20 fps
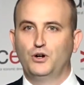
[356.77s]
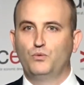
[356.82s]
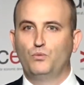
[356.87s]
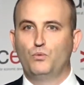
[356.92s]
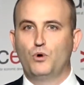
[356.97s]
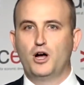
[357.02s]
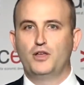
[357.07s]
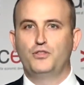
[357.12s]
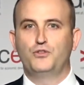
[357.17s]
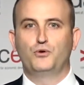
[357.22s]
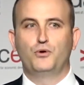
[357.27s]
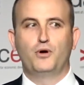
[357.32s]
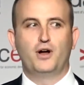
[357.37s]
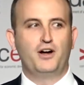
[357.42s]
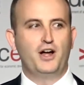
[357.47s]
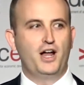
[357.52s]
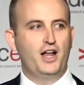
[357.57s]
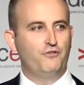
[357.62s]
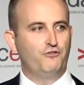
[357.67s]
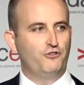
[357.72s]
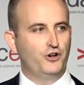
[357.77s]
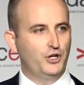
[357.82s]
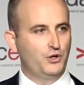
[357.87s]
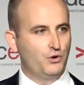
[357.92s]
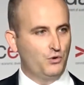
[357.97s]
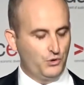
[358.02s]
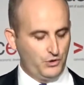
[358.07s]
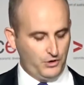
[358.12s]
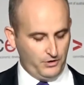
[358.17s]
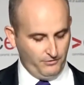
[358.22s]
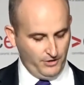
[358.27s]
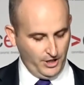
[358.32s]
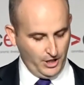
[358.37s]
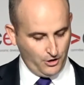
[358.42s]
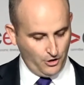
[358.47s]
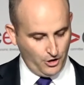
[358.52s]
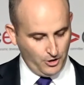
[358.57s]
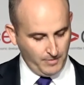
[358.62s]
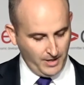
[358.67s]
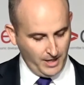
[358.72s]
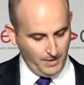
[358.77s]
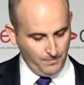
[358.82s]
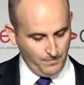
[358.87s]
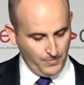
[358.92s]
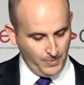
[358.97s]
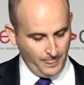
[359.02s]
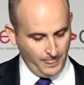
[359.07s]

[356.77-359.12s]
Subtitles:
right through every corner of the economy.